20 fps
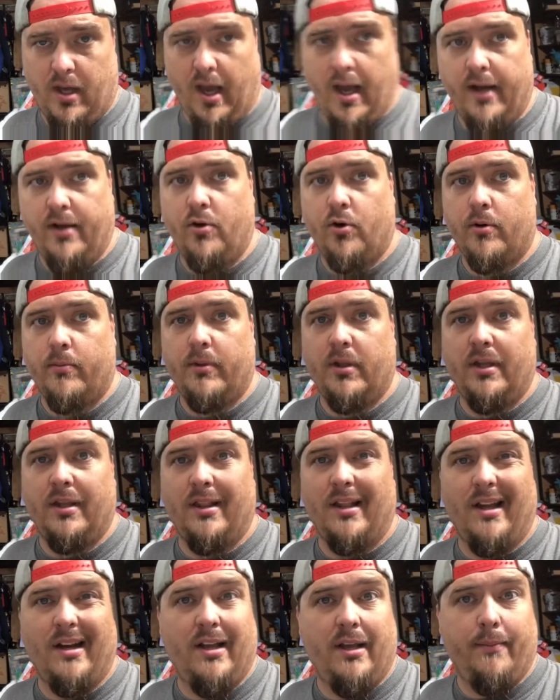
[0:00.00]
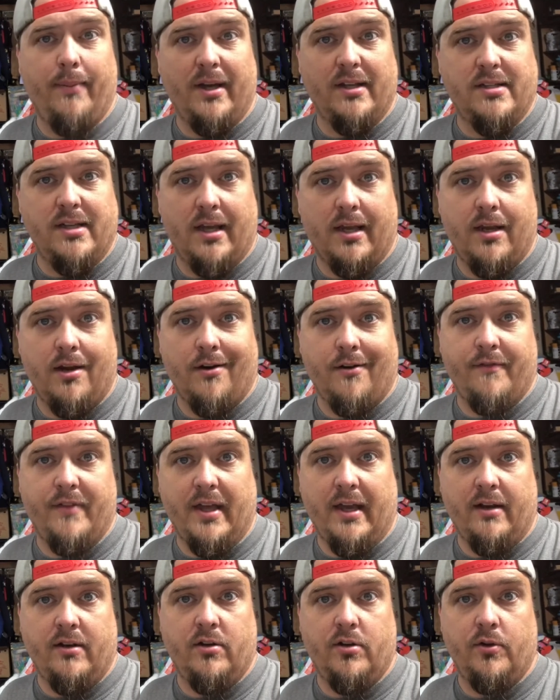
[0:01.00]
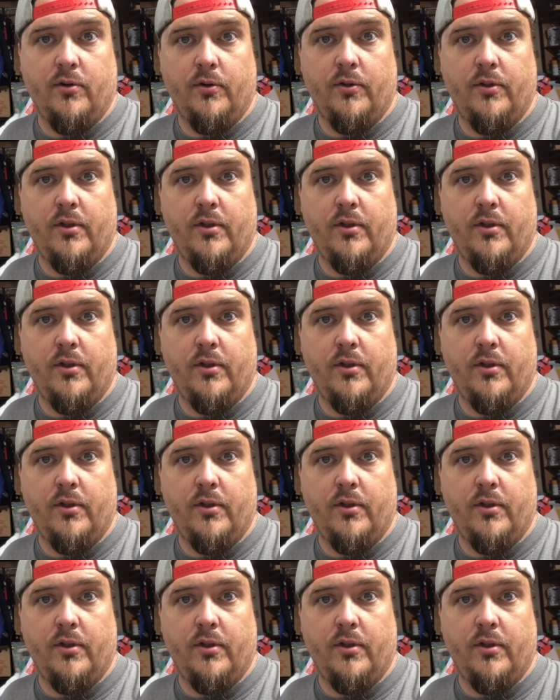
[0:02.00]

I normally let eBay take care of that and do